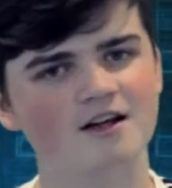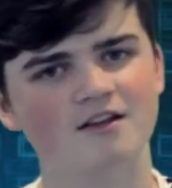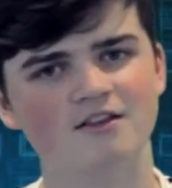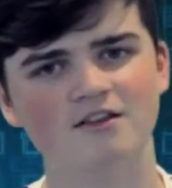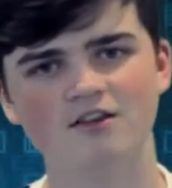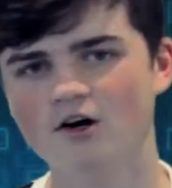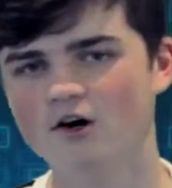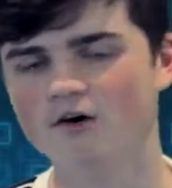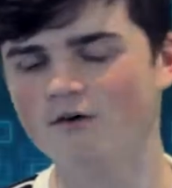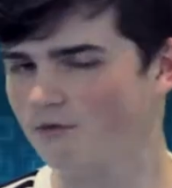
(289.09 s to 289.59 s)

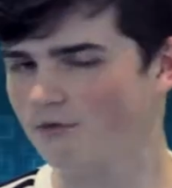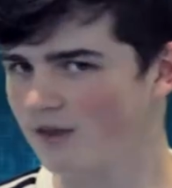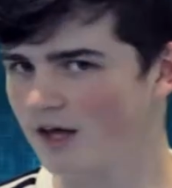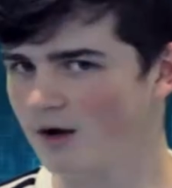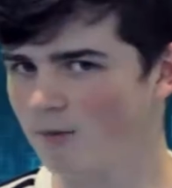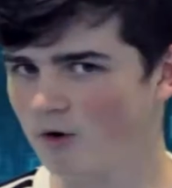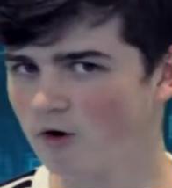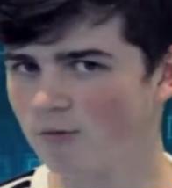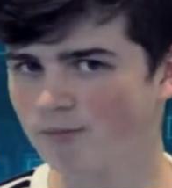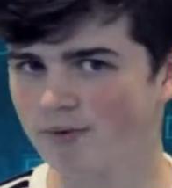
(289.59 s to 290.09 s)
No, they
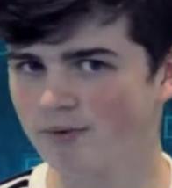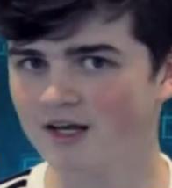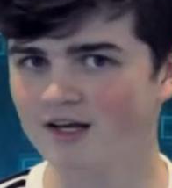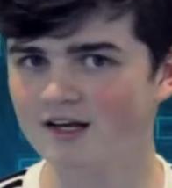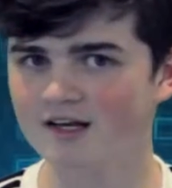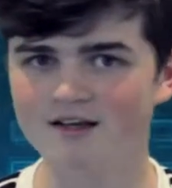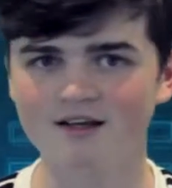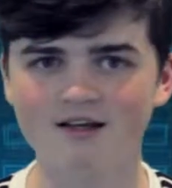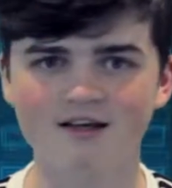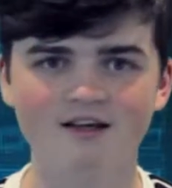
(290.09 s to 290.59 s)
weren't
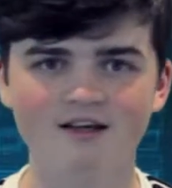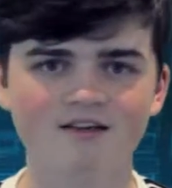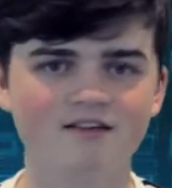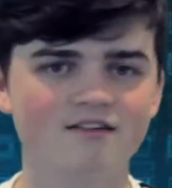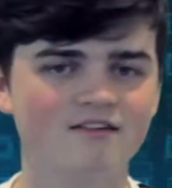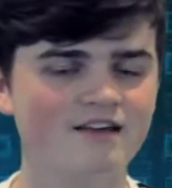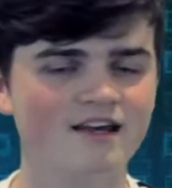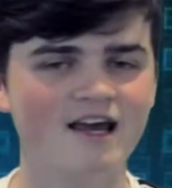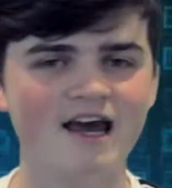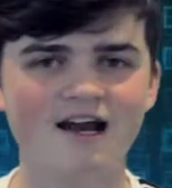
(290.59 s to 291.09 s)
beating
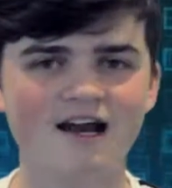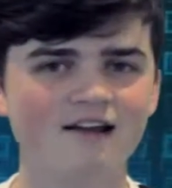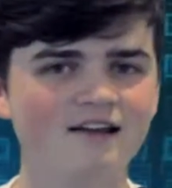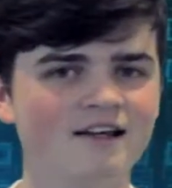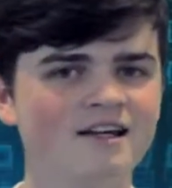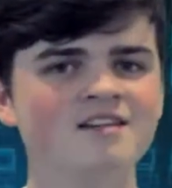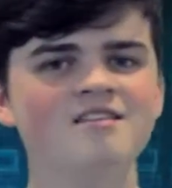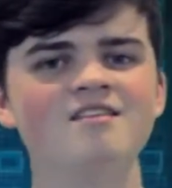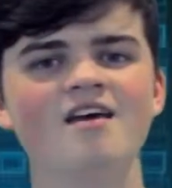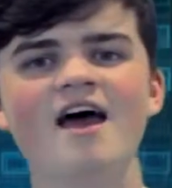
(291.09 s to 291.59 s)
Seattle
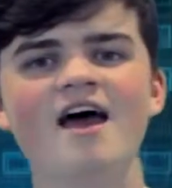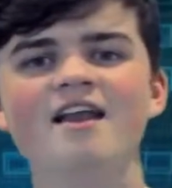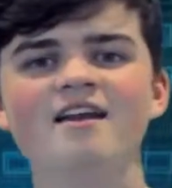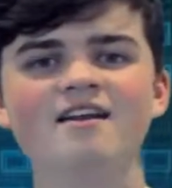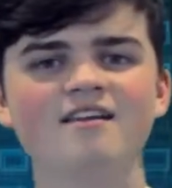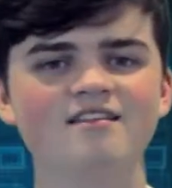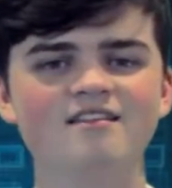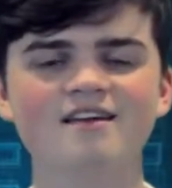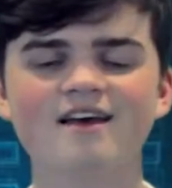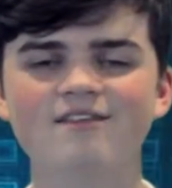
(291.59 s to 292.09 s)
in
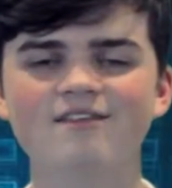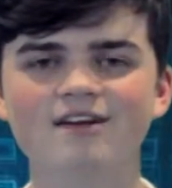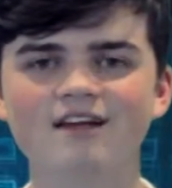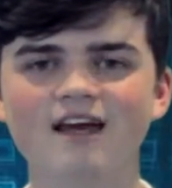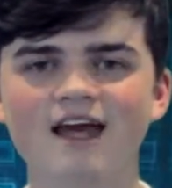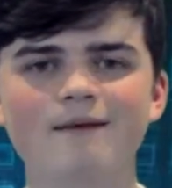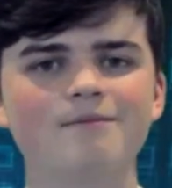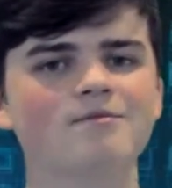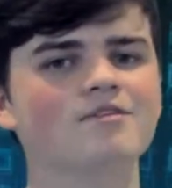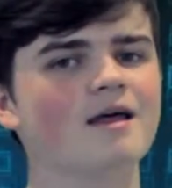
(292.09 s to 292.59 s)
10-7
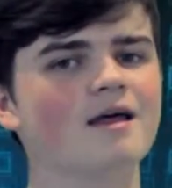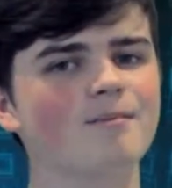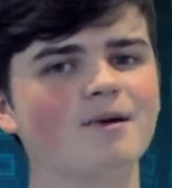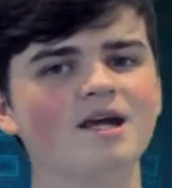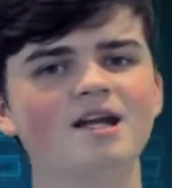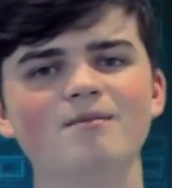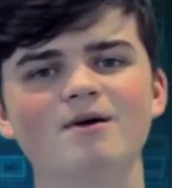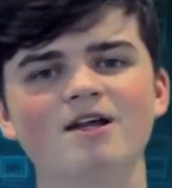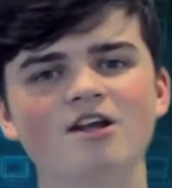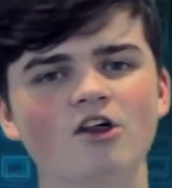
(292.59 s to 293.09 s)
games. They
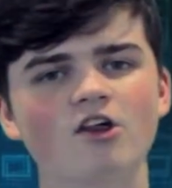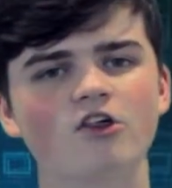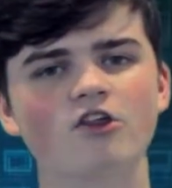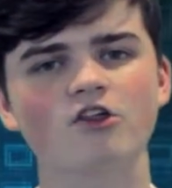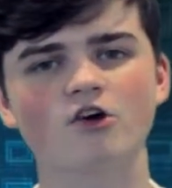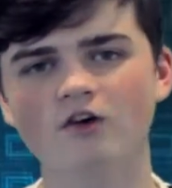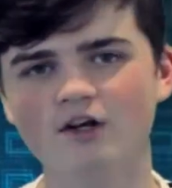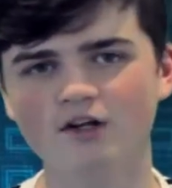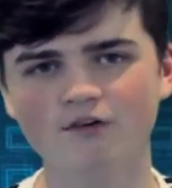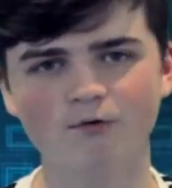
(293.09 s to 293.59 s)
beat them in a
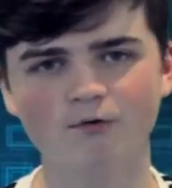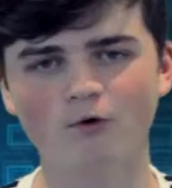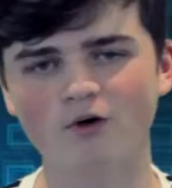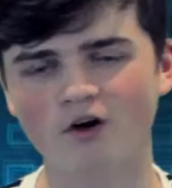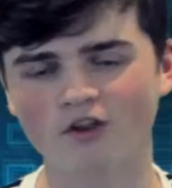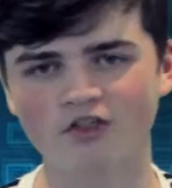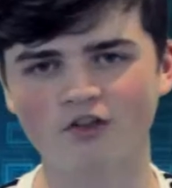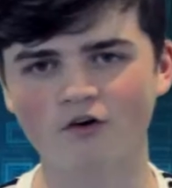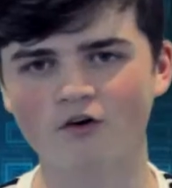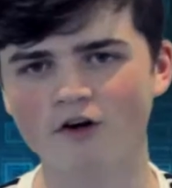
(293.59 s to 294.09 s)

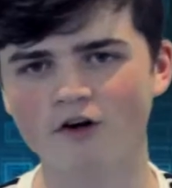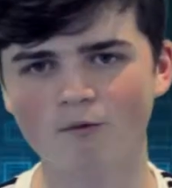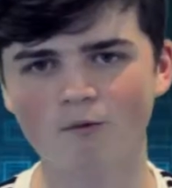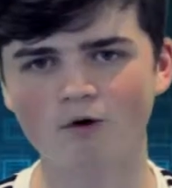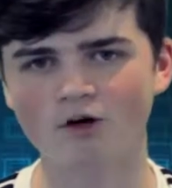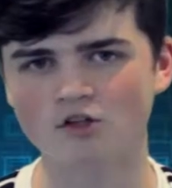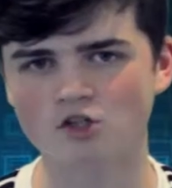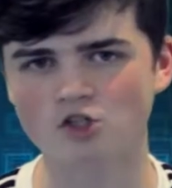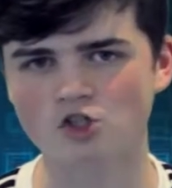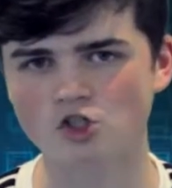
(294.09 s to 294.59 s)

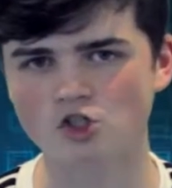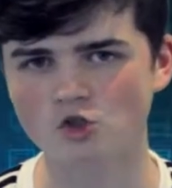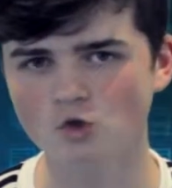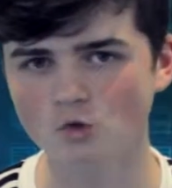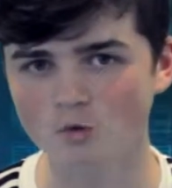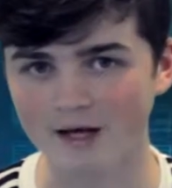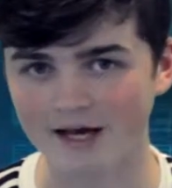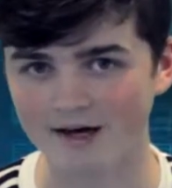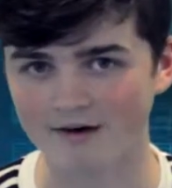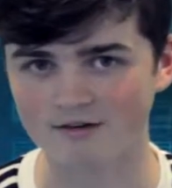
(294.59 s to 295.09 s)
34-31
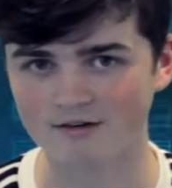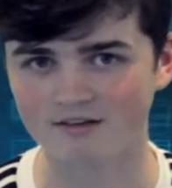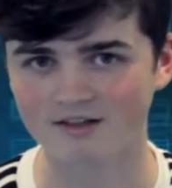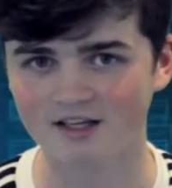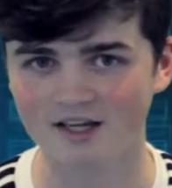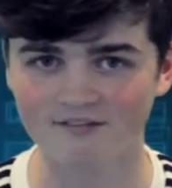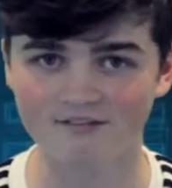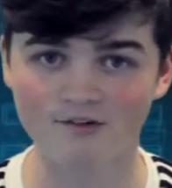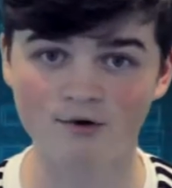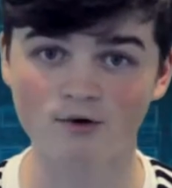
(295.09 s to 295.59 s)
shootout,
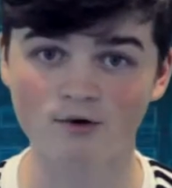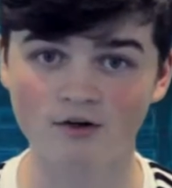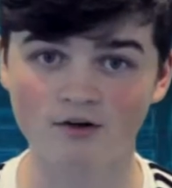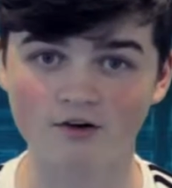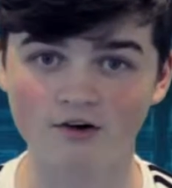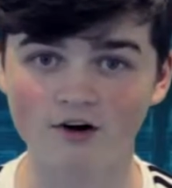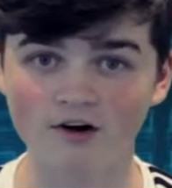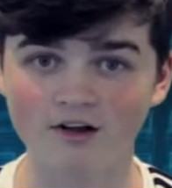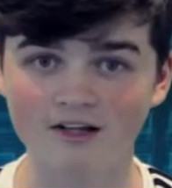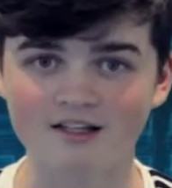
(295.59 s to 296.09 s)
if you could
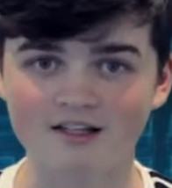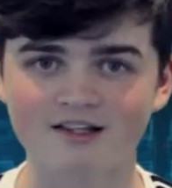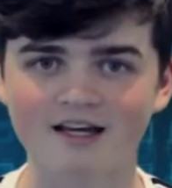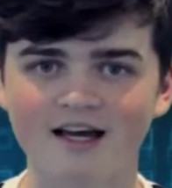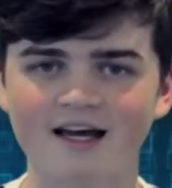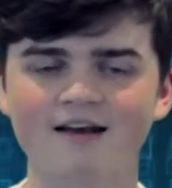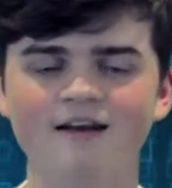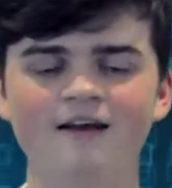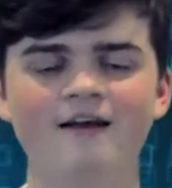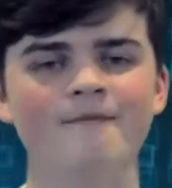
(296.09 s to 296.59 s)
call it
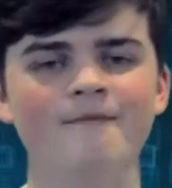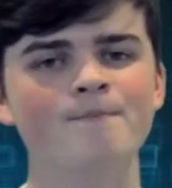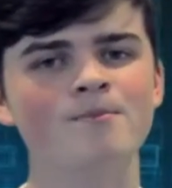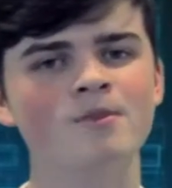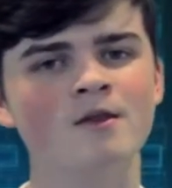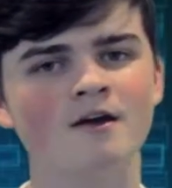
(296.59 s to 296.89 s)
that.